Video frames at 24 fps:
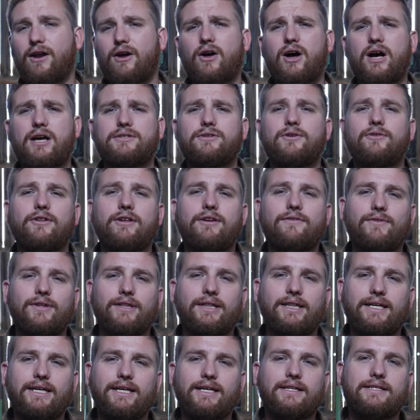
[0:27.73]
I'll also leave a
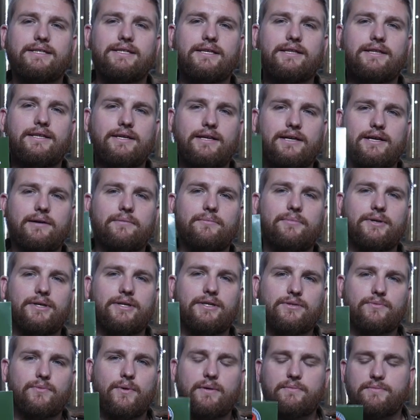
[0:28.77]
link to the
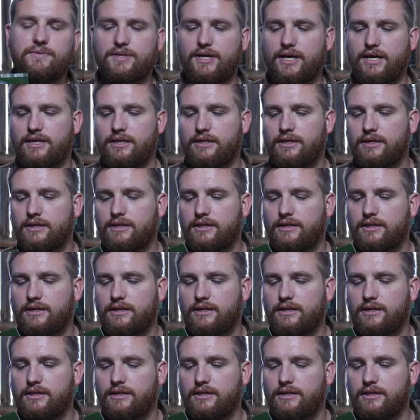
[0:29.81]
company's website